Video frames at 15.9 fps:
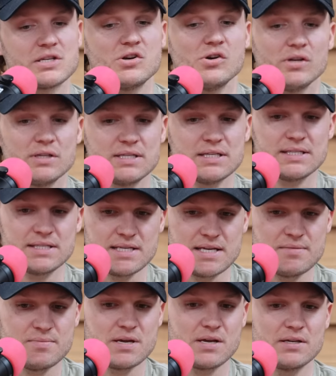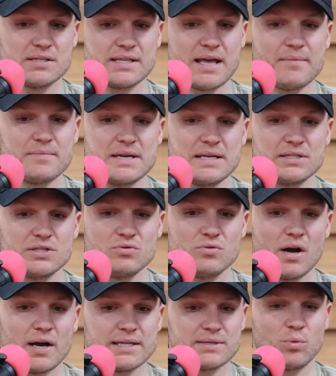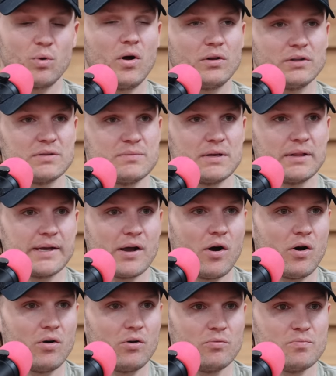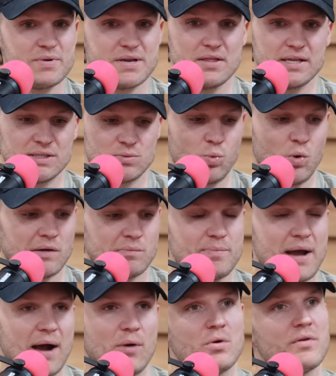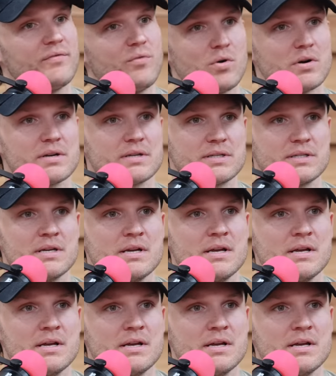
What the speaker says: good to see because that means you guys will ultimately all be this one power force.